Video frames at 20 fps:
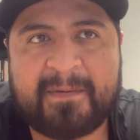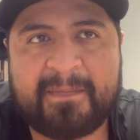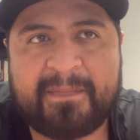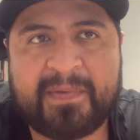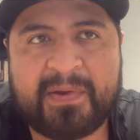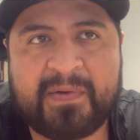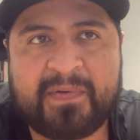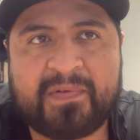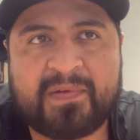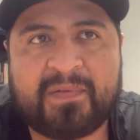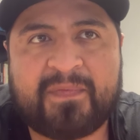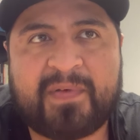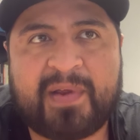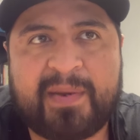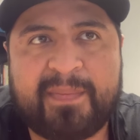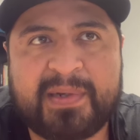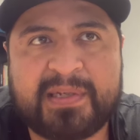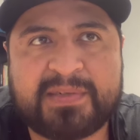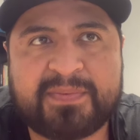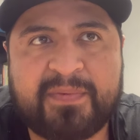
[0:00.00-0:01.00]
There was a
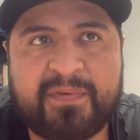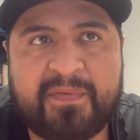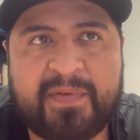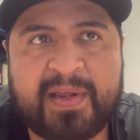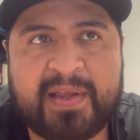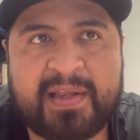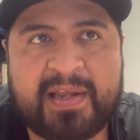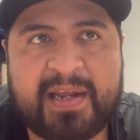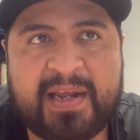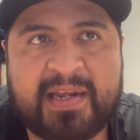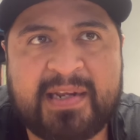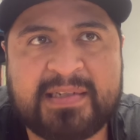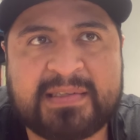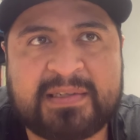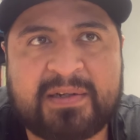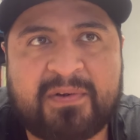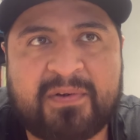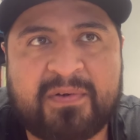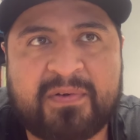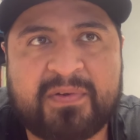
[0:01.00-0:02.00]
famous movie in the
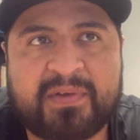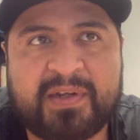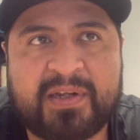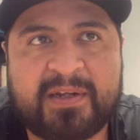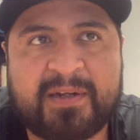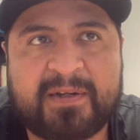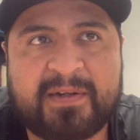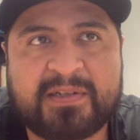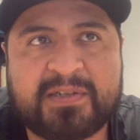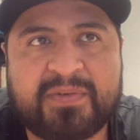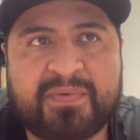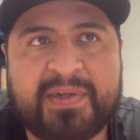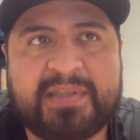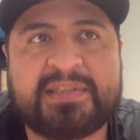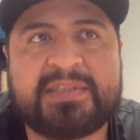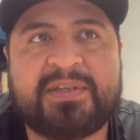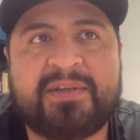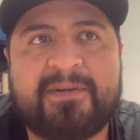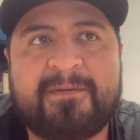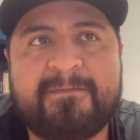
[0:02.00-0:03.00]
80s called
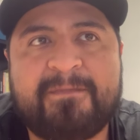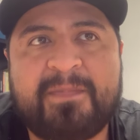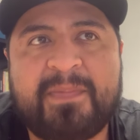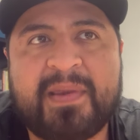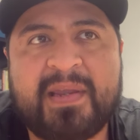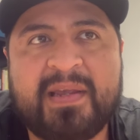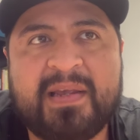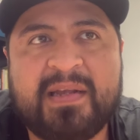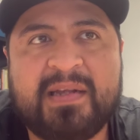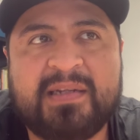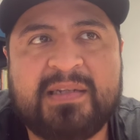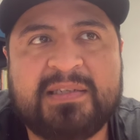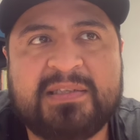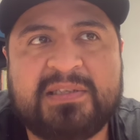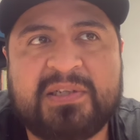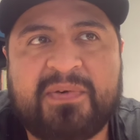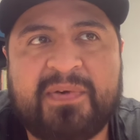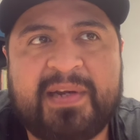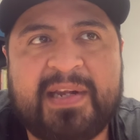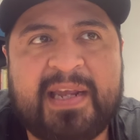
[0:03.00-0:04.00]
Twister.
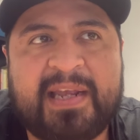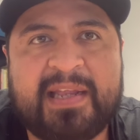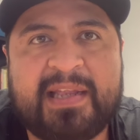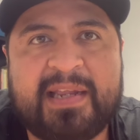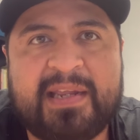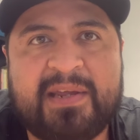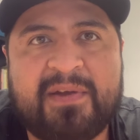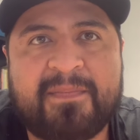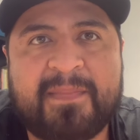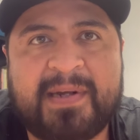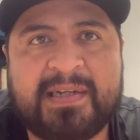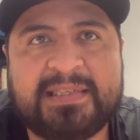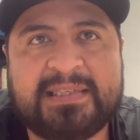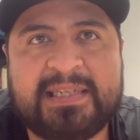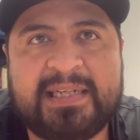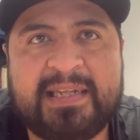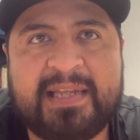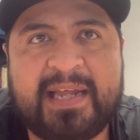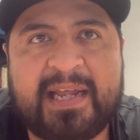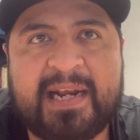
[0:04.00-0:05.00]
So again, that you might
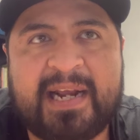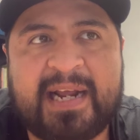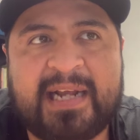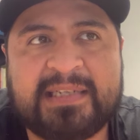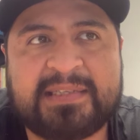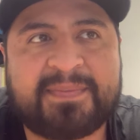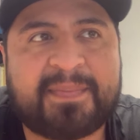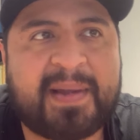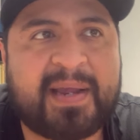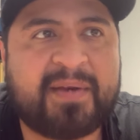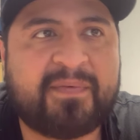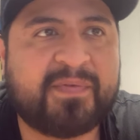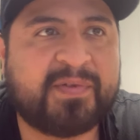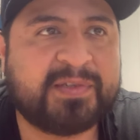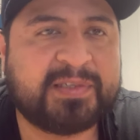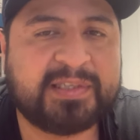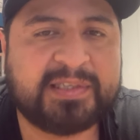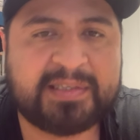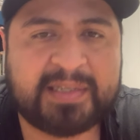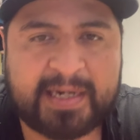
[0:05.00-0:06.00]
see that as man
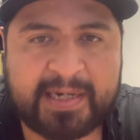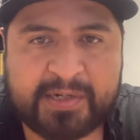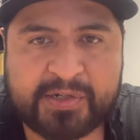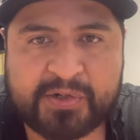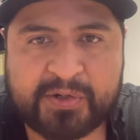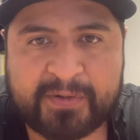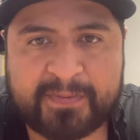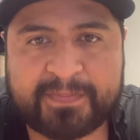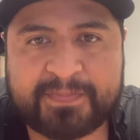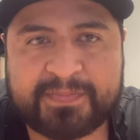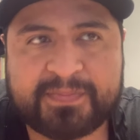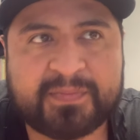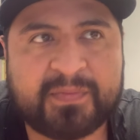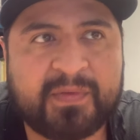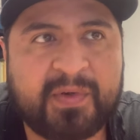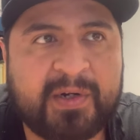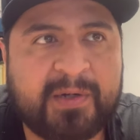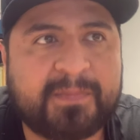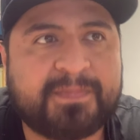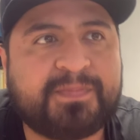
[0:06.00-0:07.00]
versus nature,
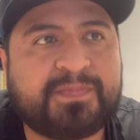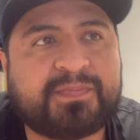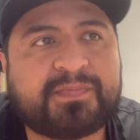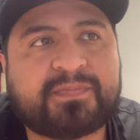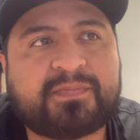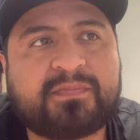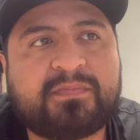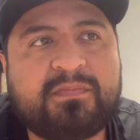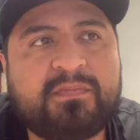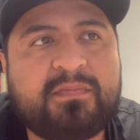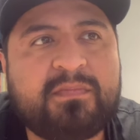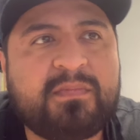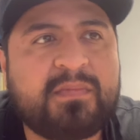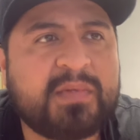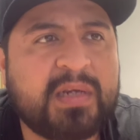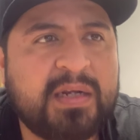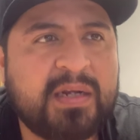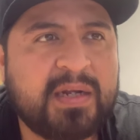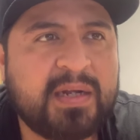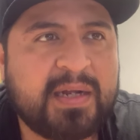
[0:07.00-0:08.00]
right?
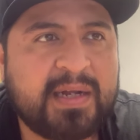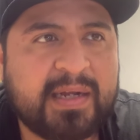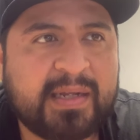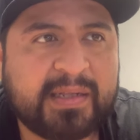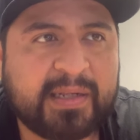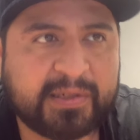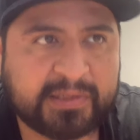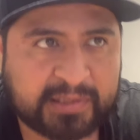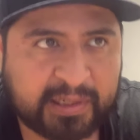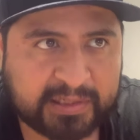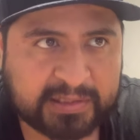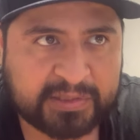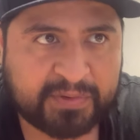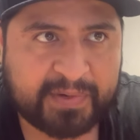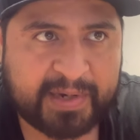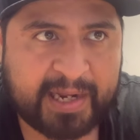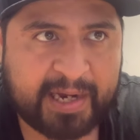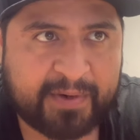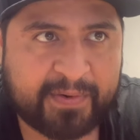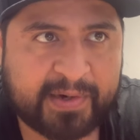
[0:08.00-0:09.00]
There's also
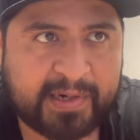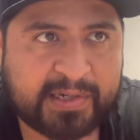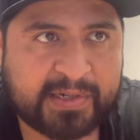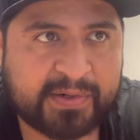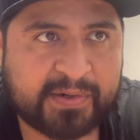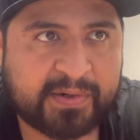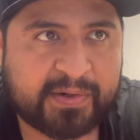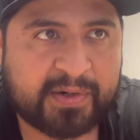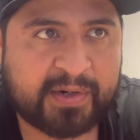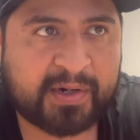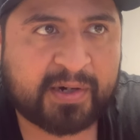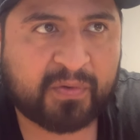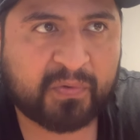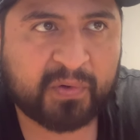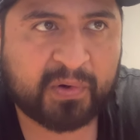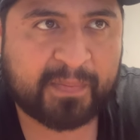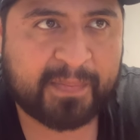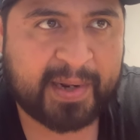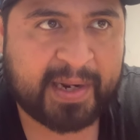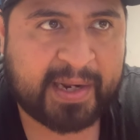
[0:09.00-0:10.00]
character
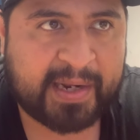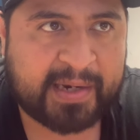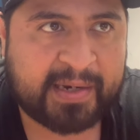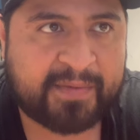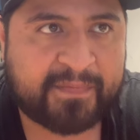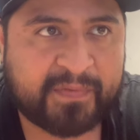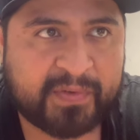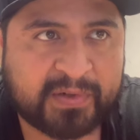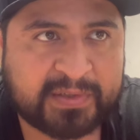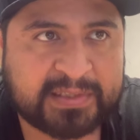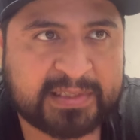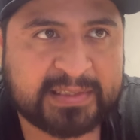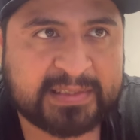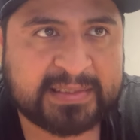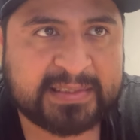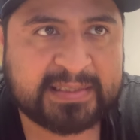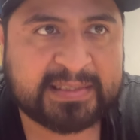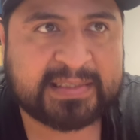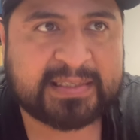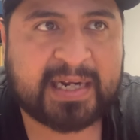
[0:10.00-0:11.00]
or man versus
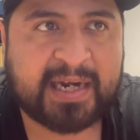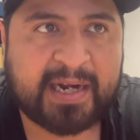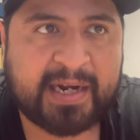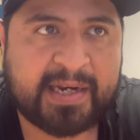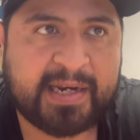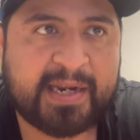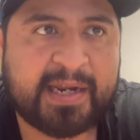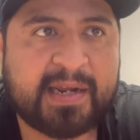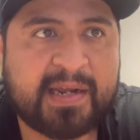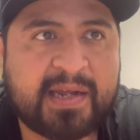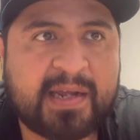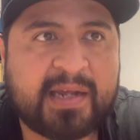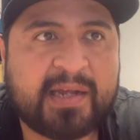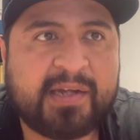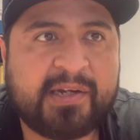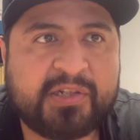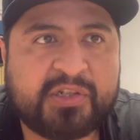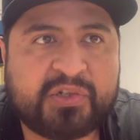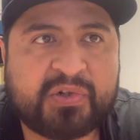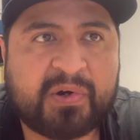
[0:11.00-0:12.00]
society,
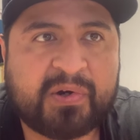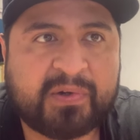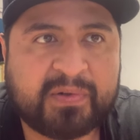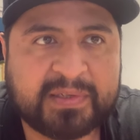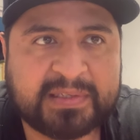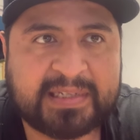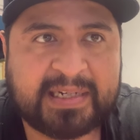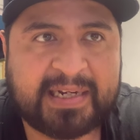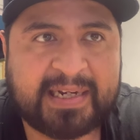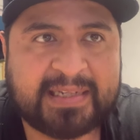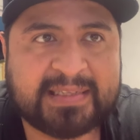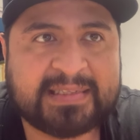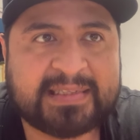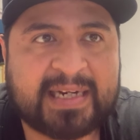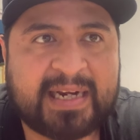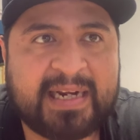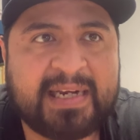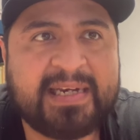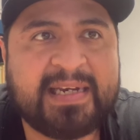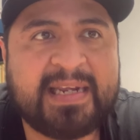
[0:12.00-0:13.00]
struggles
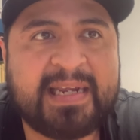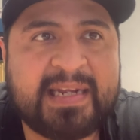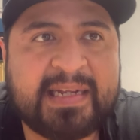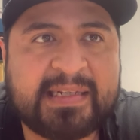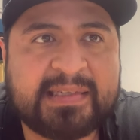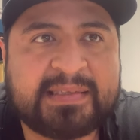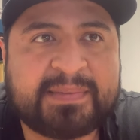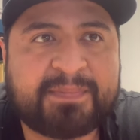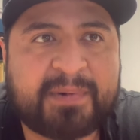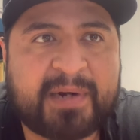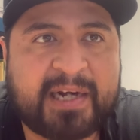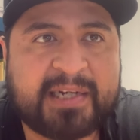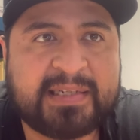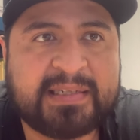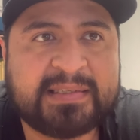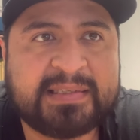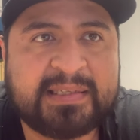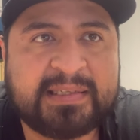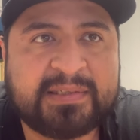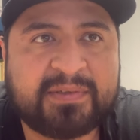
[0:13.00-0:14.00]
against ideas,
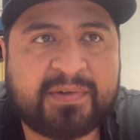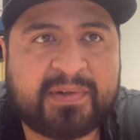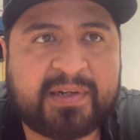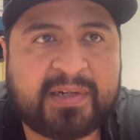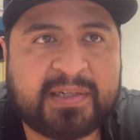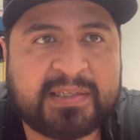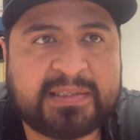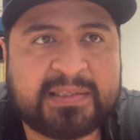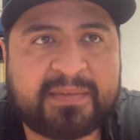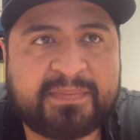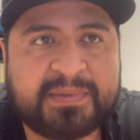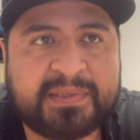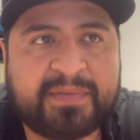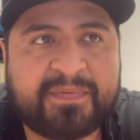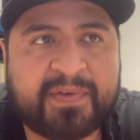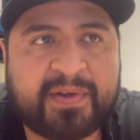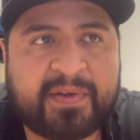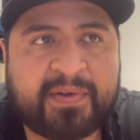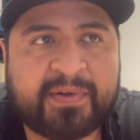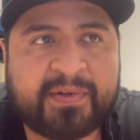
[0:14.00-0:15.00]
practices, or customs
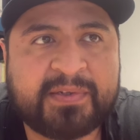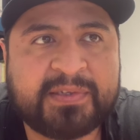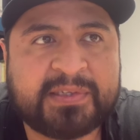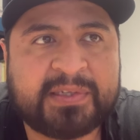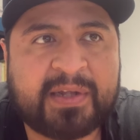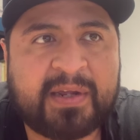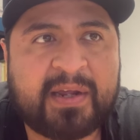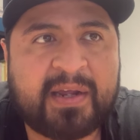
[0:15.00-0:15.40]
of others.